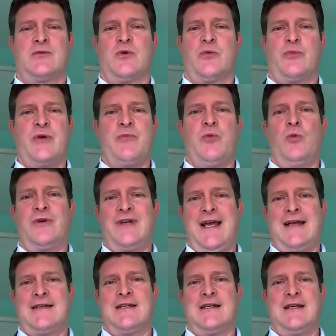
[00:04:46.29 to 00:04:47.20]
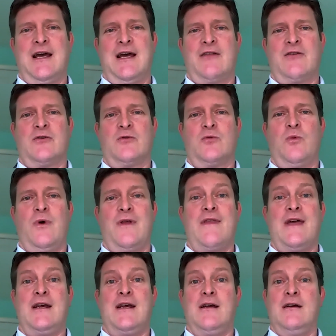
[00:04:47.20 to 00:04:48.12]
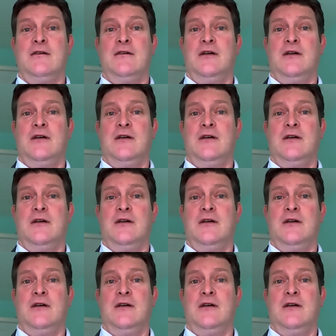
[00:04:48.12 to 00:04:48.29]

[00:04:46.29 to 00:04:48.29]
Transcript: where people will get together when they